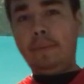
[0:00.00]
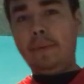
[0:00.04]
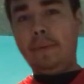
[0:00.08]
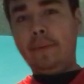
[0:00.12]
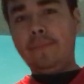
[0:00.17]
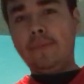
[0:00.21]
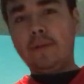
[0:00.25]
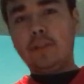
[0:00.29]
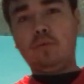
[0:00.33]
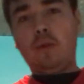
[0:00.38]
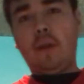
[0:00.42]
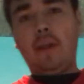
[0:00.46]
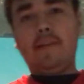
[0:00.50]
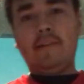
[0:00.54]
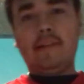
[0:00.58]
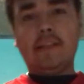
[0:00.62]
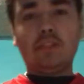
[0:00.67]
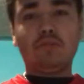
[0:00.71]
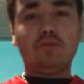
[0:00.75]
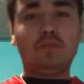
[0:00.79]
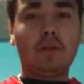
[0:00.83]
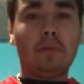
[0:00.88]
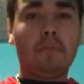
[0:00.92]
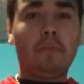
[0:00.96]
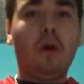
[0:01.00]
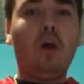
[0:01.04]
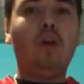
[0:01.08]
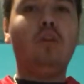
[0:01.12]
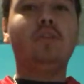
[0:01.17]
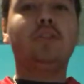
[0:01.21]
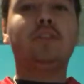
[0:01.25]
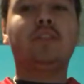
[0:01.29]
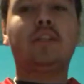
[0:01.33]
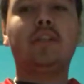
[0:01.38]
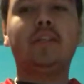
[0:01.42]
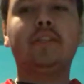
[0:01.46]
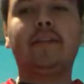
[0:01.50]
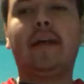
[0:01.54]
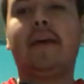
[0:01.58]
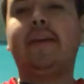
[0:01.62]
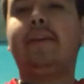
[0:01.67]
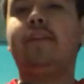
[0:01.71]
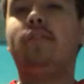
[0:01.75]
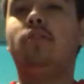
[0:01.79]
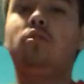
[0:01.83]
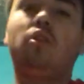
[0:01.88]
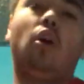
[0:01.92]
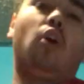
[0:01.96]
pretty much wearing this one the most because I
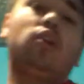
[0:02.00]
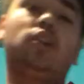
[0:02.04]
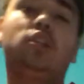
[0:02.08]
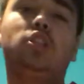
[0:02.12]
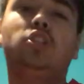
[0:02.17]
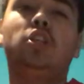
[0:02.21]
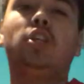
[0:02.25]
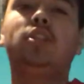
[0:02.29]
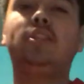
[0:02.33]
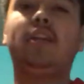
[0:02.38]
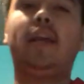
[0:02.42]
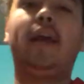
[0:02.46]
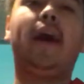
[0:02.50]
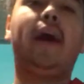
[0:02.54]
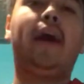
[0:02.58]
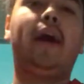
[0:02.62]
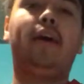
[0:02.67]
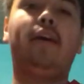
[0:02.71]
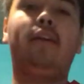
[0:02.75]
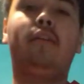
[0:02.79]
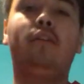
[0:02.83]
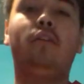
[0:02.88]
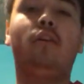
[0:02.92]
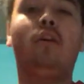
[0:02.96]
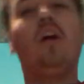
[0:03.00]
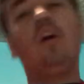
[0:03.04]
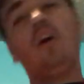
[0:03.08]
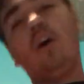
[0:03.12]
the only jersey I had